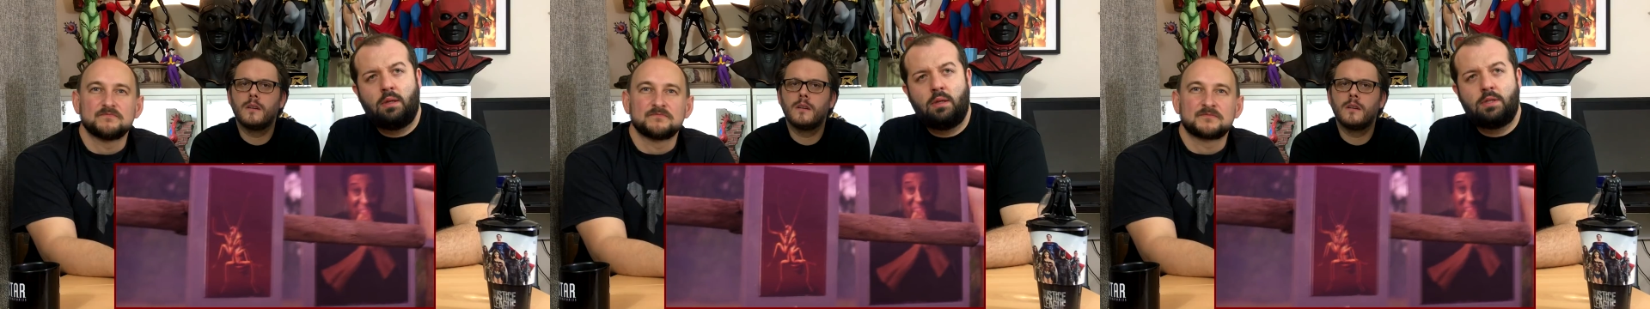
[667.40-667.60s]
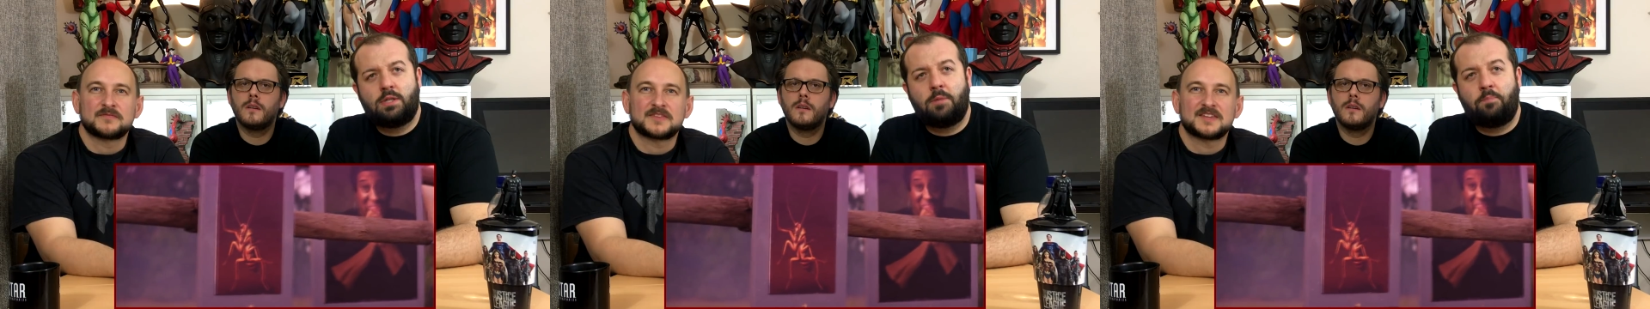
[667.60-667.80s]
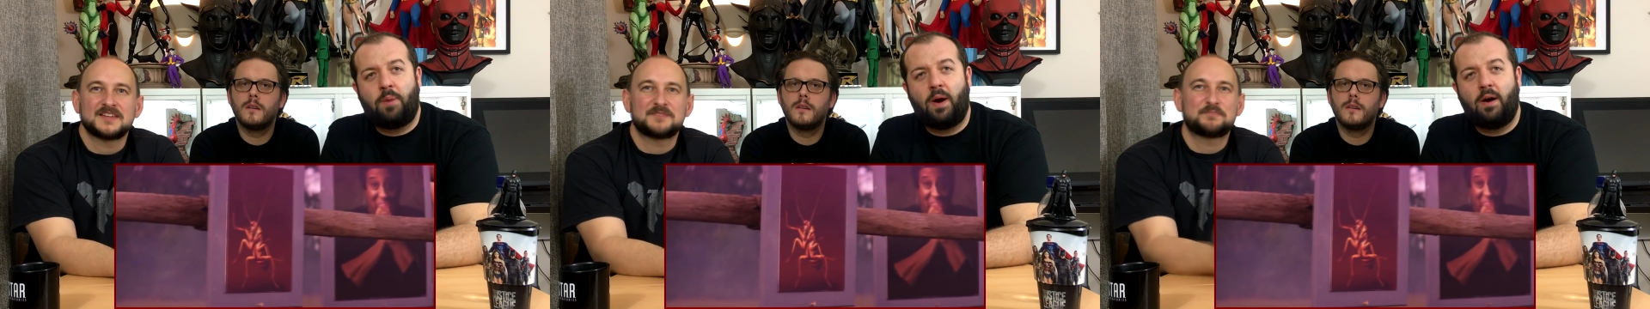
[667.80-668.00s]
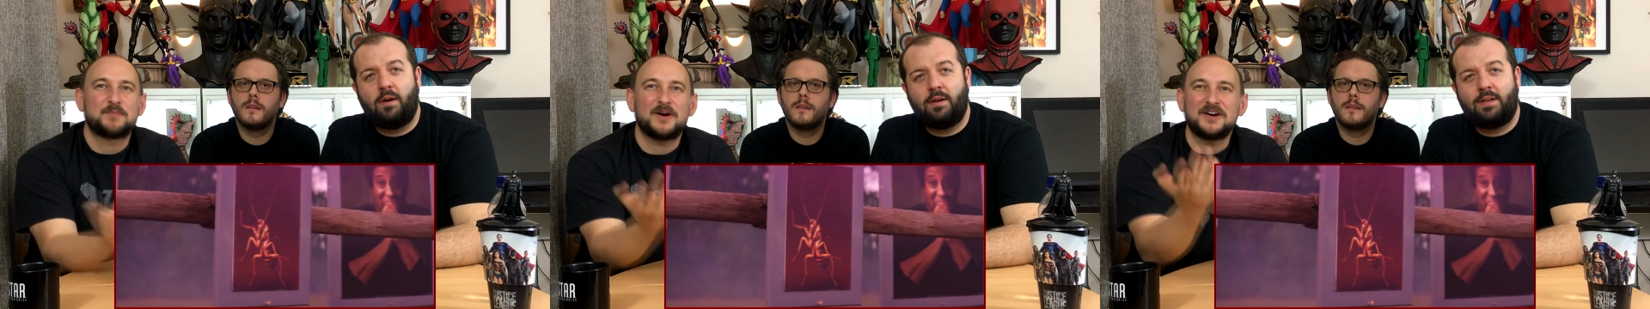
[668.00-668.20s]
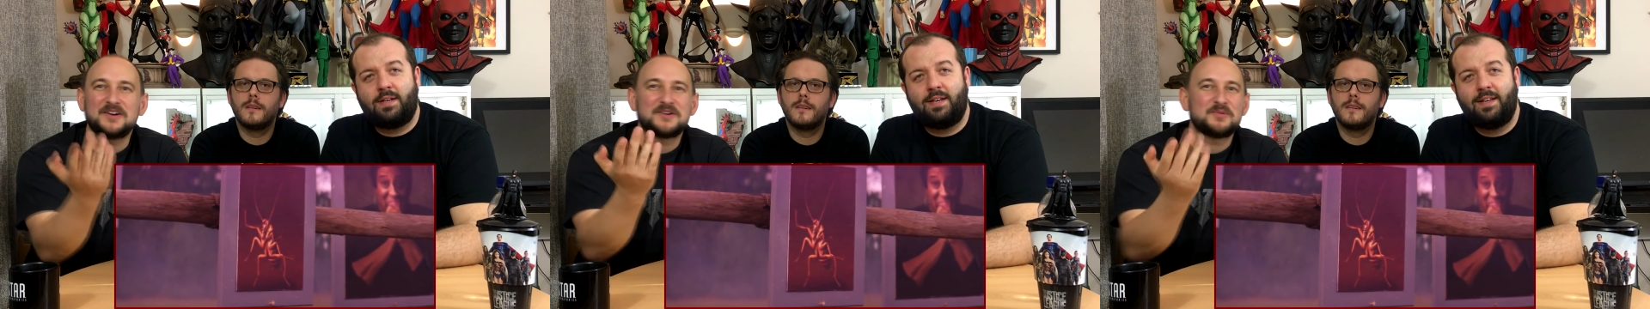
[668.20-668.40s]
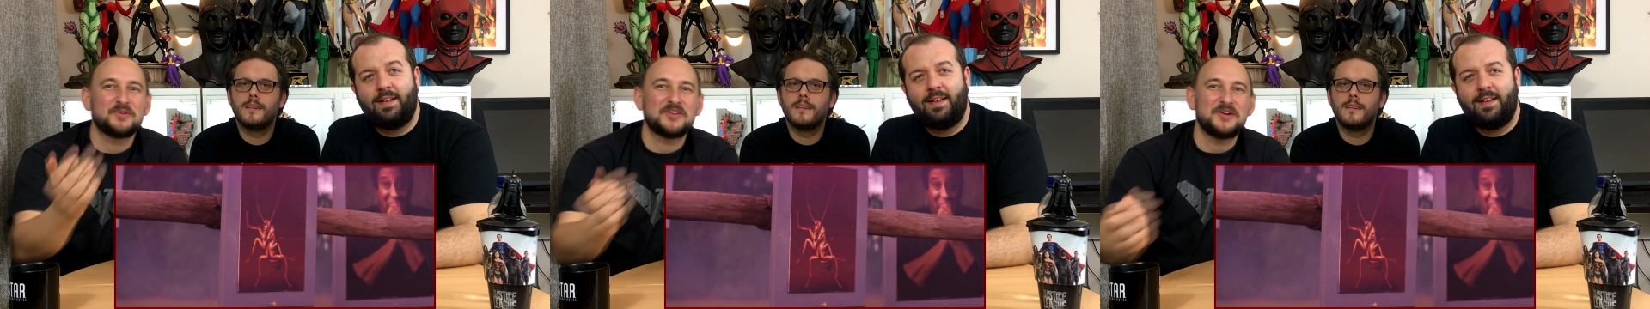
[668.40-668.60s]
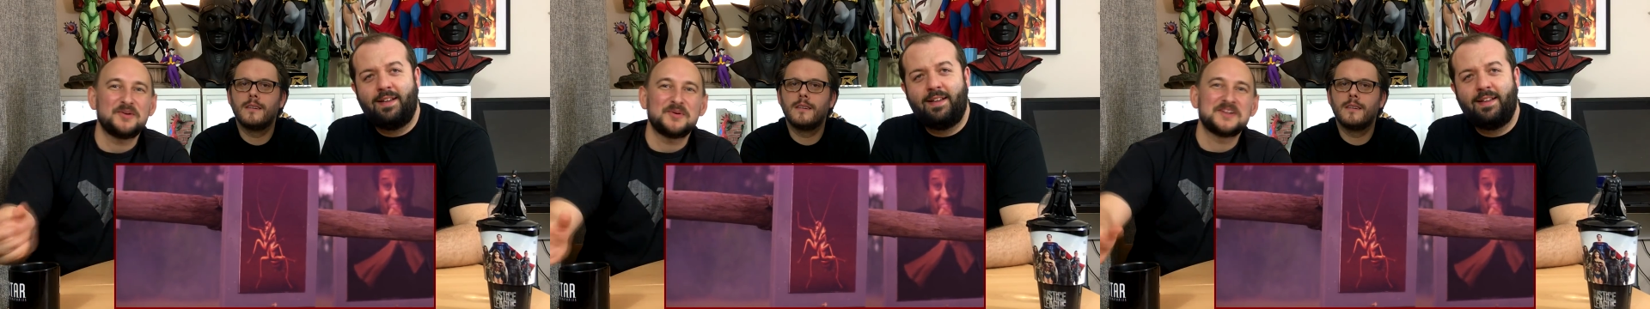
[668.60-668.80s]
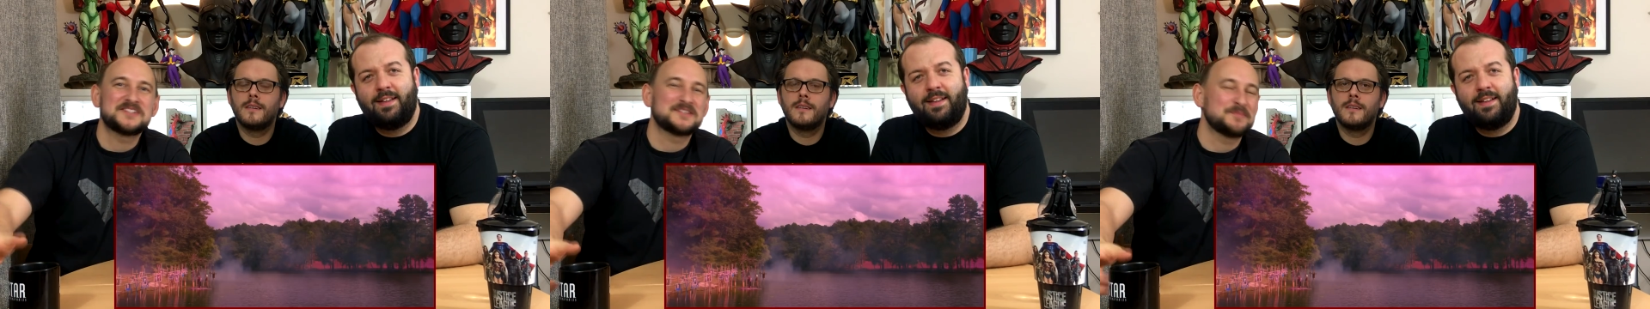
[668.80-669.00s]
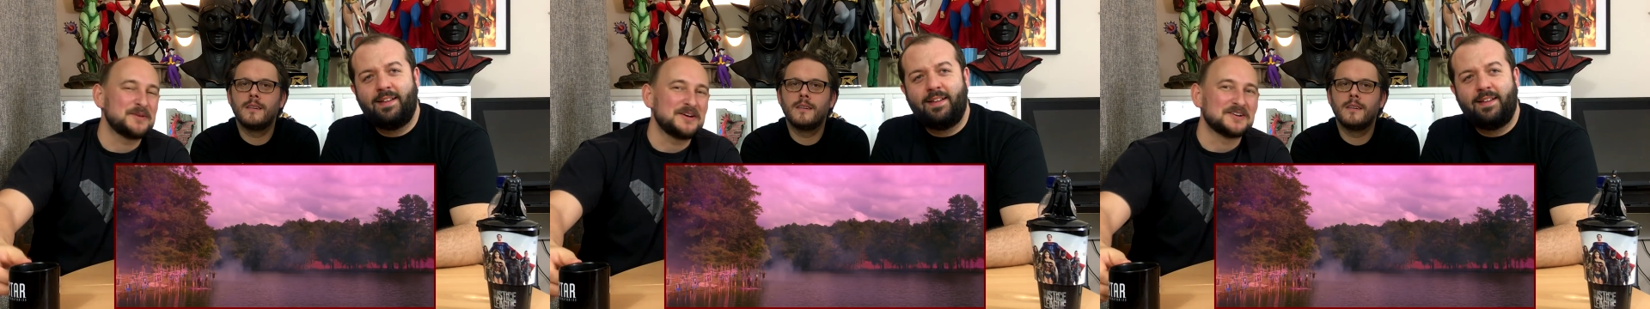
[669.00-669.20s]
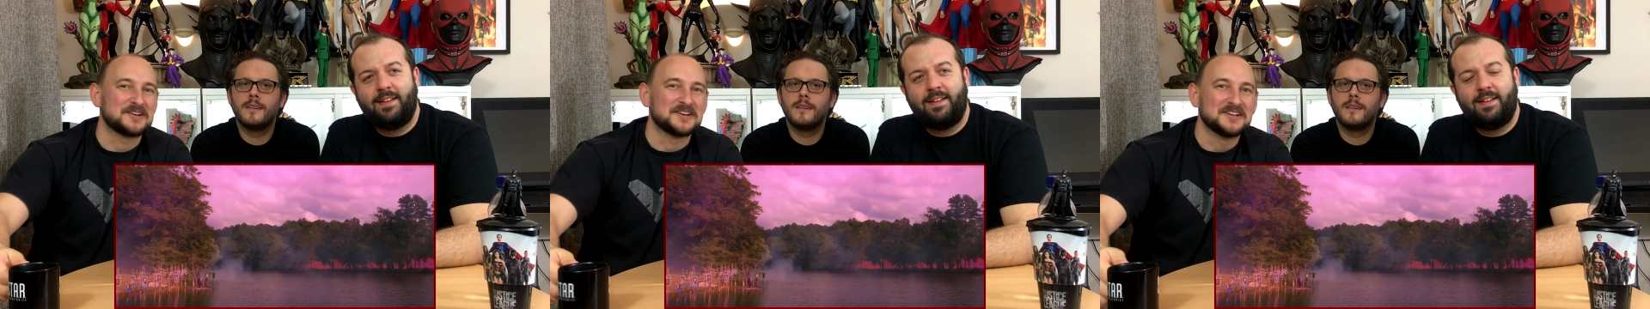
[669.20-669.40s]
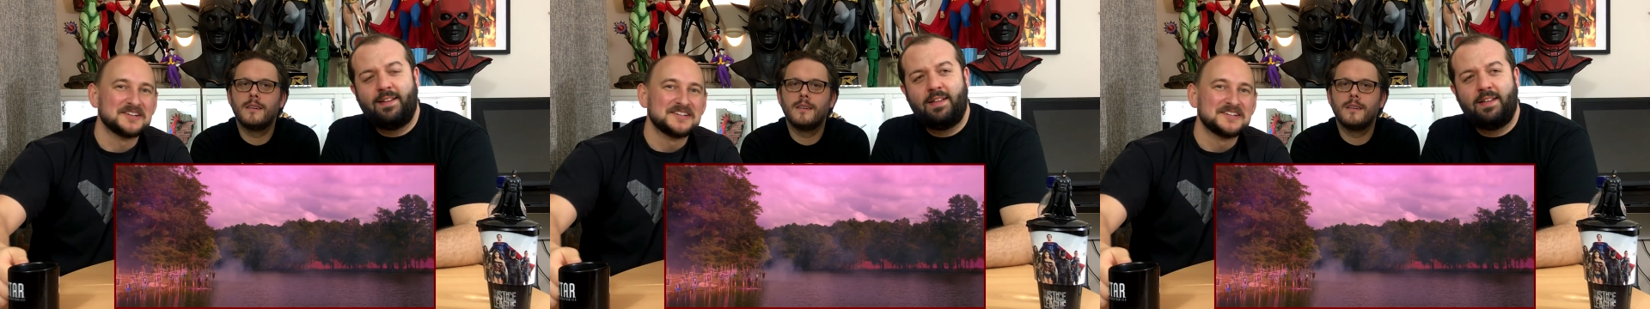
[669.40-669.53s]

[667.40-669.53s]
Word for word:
Speaker 1: the? It's the bug! What? What? Who is the bug?